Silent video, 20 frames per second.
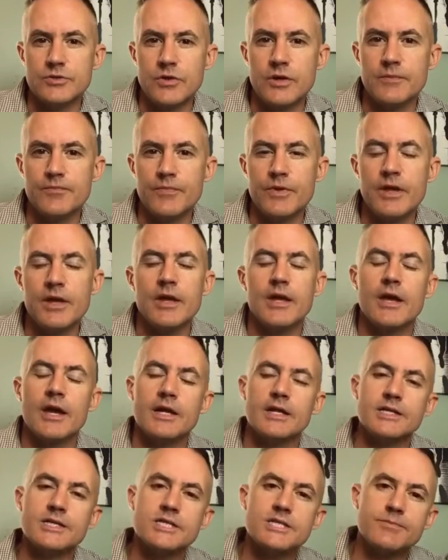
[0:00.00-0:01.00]
it. And
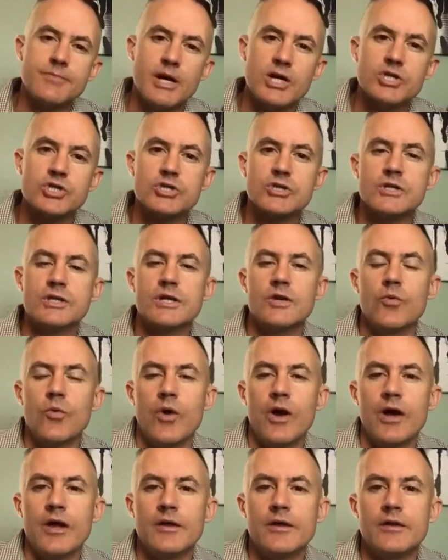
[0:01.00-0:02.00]
especially
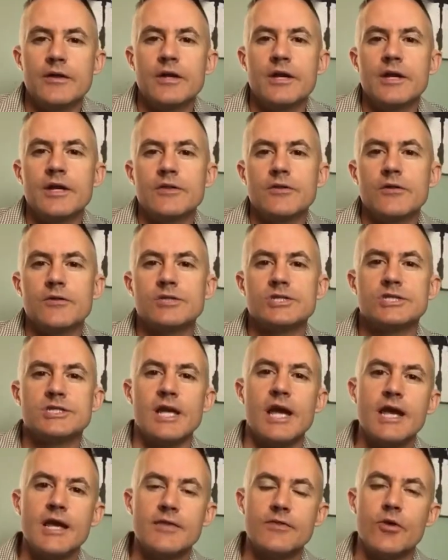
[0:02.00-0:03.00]
when
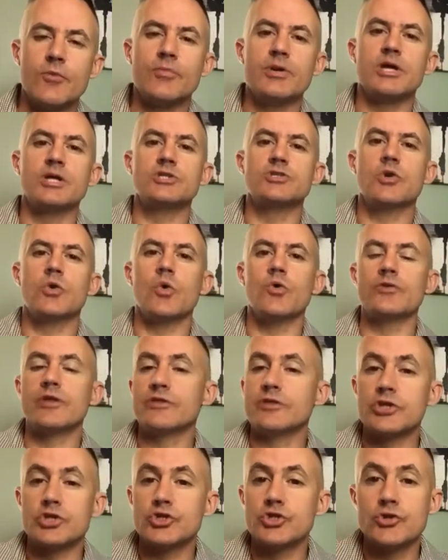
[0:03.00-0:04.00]
they're being told that
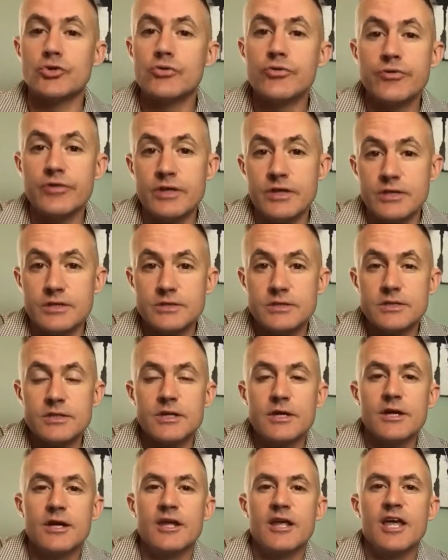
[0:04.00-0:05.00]
the truth is
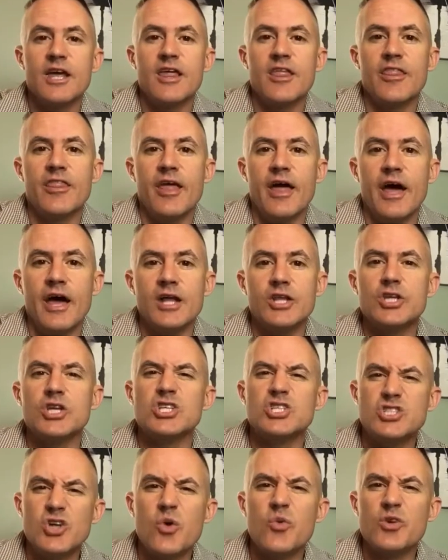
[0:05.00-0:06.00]
that you
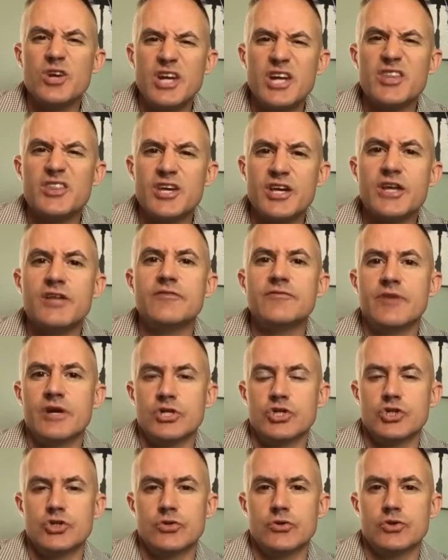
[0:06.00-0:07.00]
don't need the
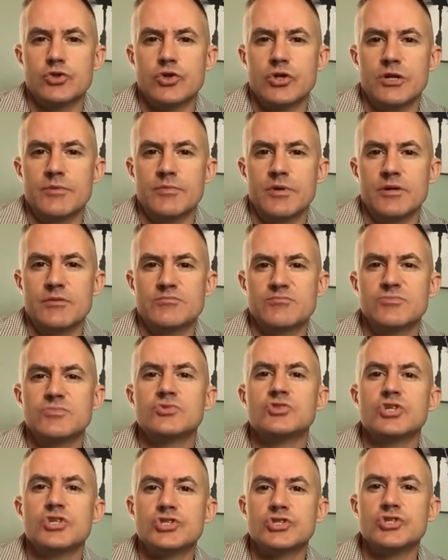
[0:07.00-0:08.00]
conventional treatment.
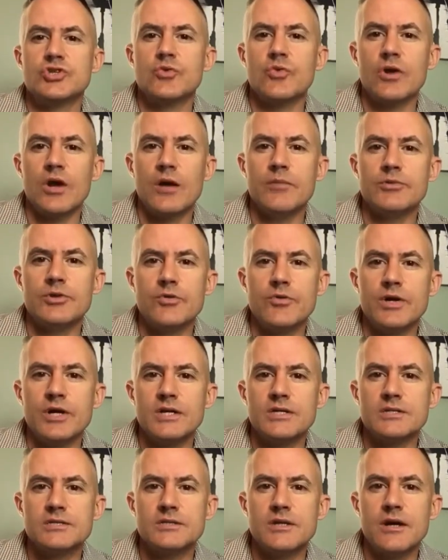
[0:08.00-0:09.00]
Just do what I'm doing
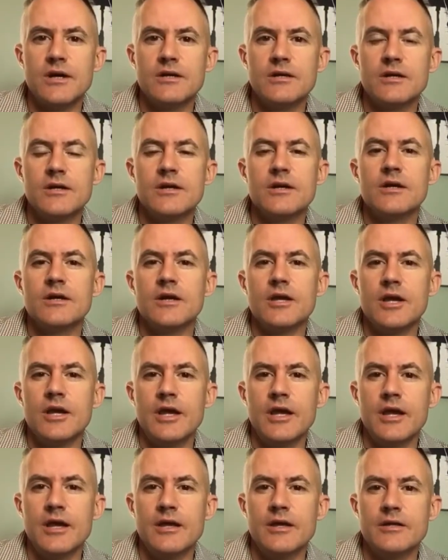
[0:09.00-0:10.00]
instead.
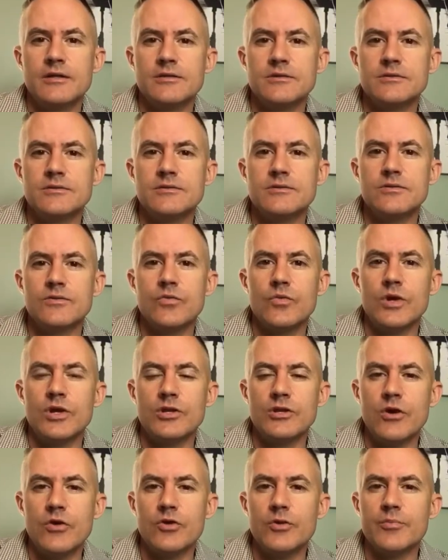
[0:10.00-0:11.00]
And we
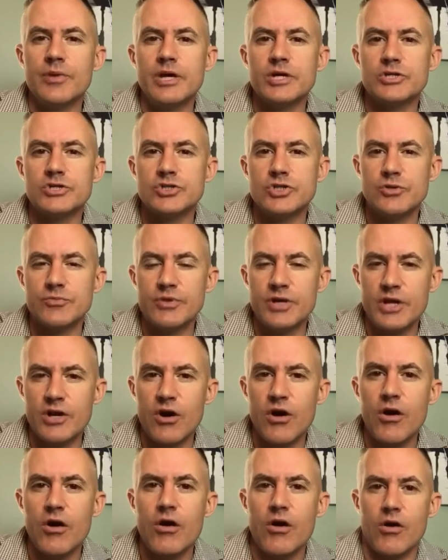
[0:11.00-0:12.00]
know that patients are being
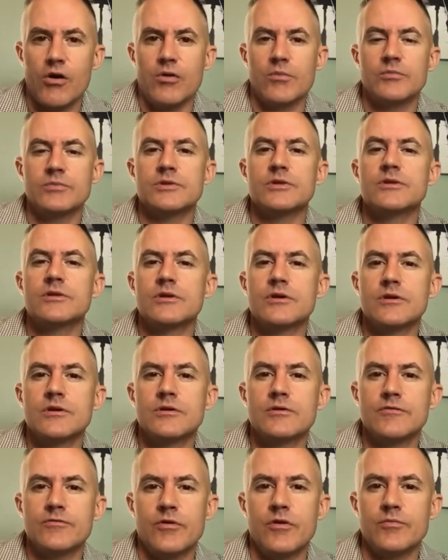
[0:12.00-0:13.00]
harmed
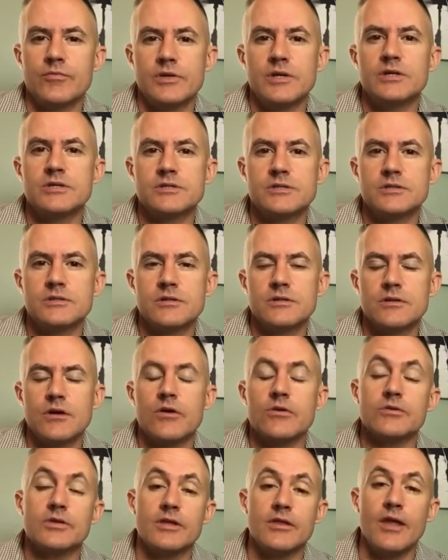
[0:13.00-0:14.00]
from this. Not
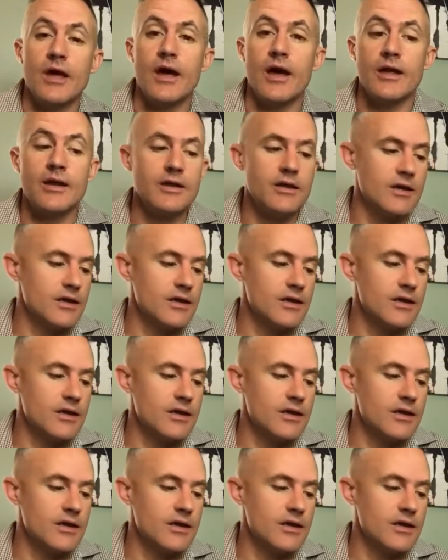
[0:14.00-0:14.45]
only that,